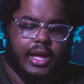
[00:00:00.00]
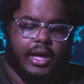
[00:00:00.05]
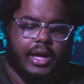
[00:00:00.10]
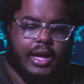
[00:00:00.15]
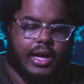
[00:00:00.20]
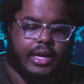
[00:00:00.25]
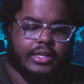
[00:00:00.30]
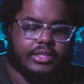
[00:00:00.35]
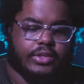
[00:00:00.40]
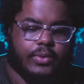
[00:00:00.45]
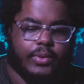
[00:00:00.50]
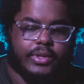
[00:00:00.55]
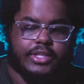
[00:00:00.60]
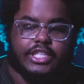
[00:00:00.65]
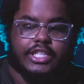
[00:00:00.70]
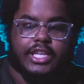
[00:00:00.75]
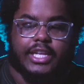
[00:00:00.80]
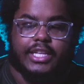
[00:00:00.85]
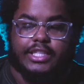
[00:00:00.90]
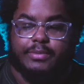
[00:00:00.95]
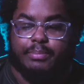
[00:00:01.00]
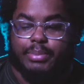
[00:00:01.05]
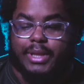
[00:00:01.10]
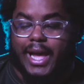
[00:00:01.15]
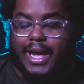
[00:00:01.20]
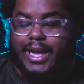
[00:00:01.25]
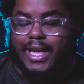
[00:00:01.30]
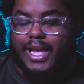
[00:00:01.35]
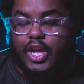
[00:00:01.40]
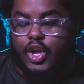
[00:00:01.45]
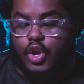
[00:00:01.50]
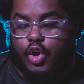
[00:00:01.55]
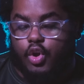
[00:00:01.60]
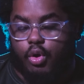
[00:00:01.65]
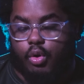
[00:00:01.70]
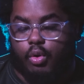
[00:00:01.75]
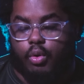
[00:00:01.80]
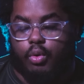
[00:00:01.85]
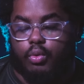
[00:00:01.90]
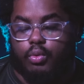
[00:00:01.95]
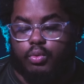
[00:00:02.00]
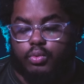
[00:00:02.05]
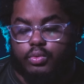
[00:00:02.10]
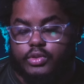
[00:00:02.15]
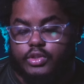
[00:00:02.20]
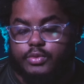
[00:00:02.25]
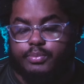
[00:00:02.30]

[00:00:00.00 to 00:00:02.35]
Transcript: Uh, so it's it's black and gold.